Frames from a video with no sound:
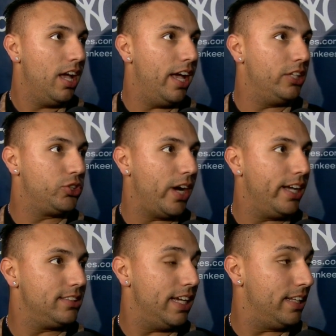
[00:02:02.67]
and try
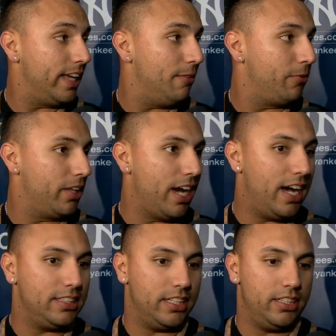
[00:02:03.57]
and stay in the game for the
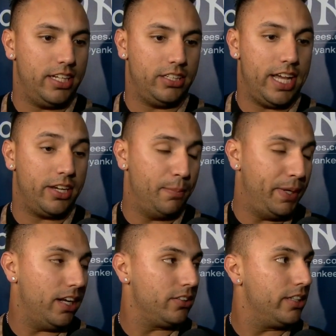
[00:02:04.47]
guys and, and, and
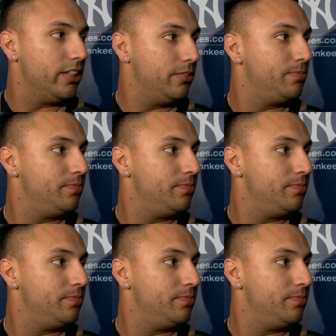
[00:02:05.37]
compete out there.